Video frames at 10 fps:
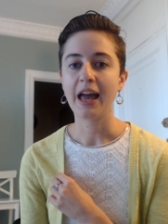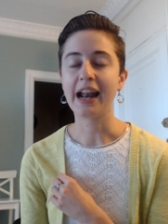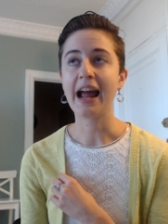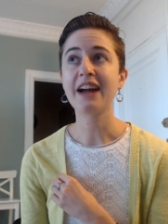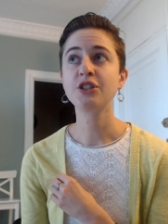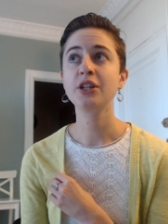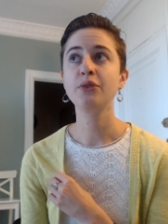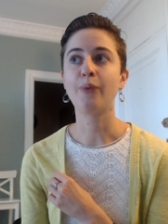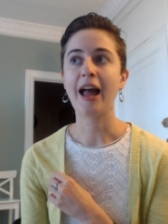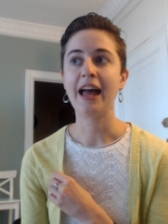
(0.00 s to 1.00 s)
and I
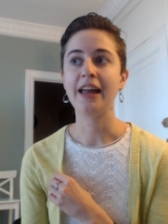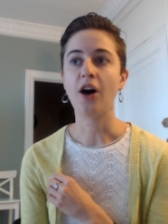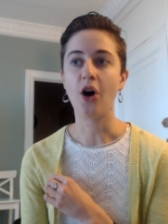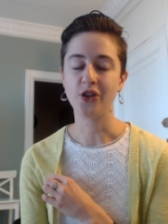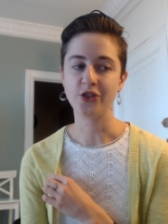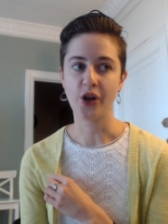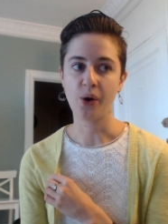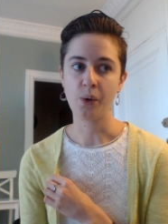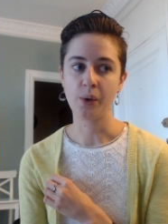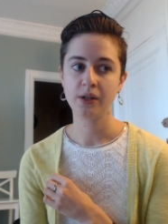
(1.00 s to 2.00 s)
actually read
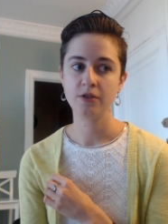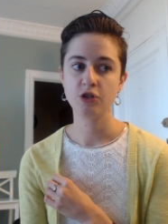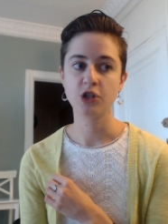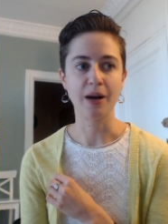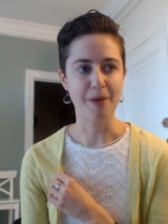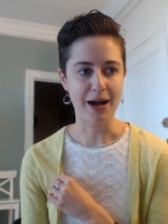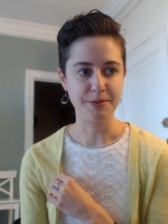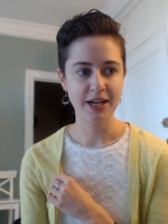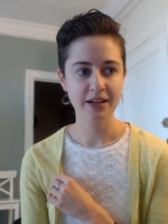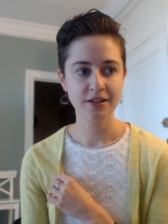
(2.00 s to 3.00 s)
also Sharp
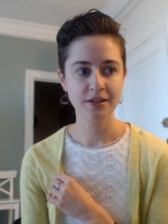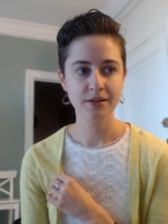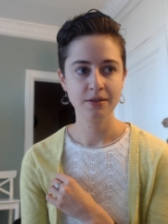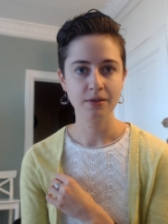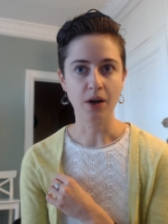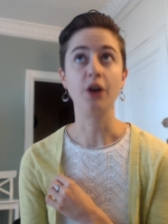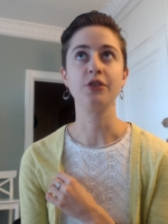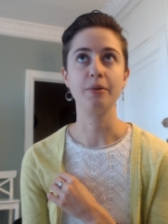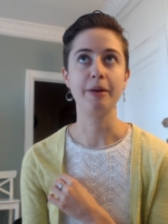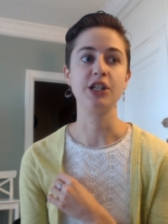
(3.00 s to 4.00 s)
Objects,
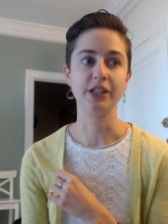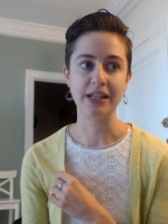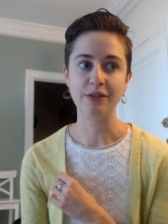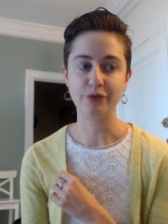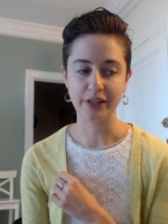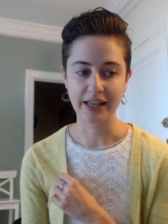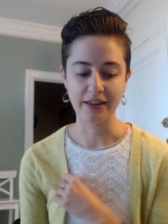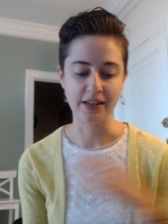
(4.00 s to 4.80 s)
also by Gillian Flynn.